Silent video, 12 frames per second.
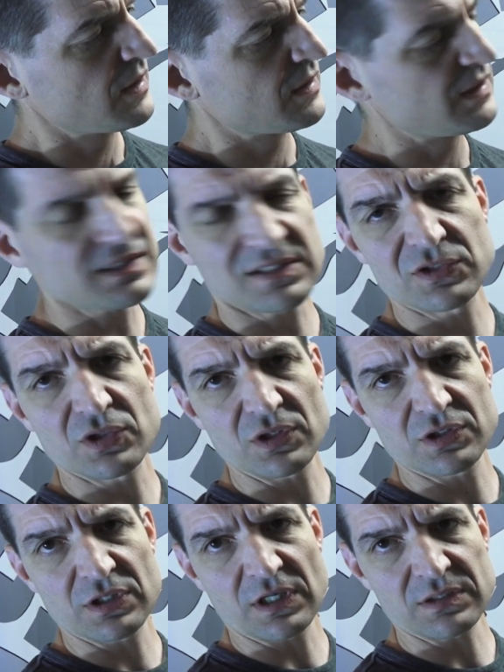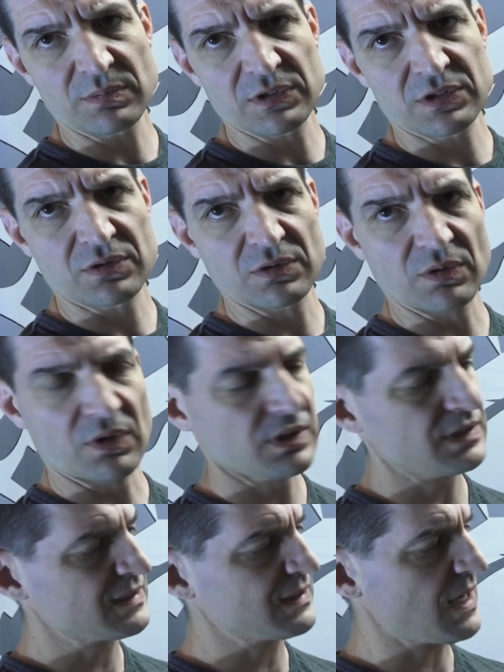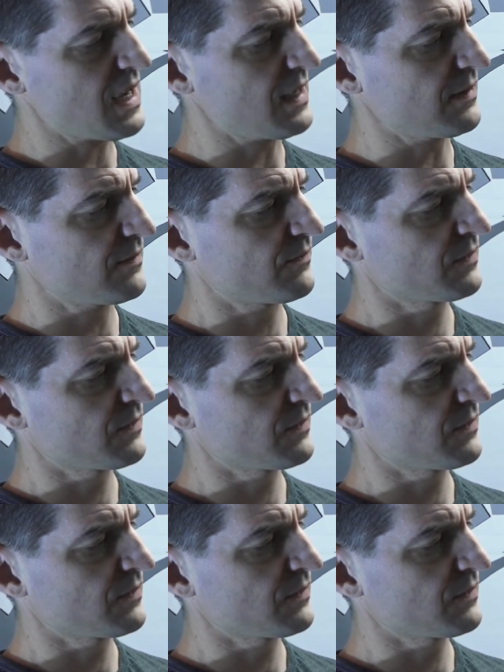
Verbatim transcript: This is your adjustment screw on the side.